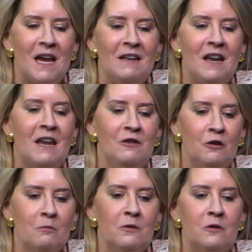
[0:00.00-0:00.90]
In
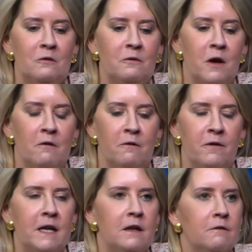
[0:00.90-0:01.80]
terms of
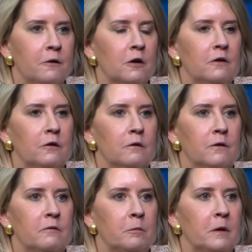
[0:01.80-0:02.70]
fighting for
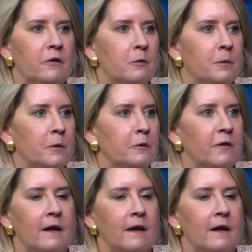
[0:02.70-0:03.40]
conservative principles,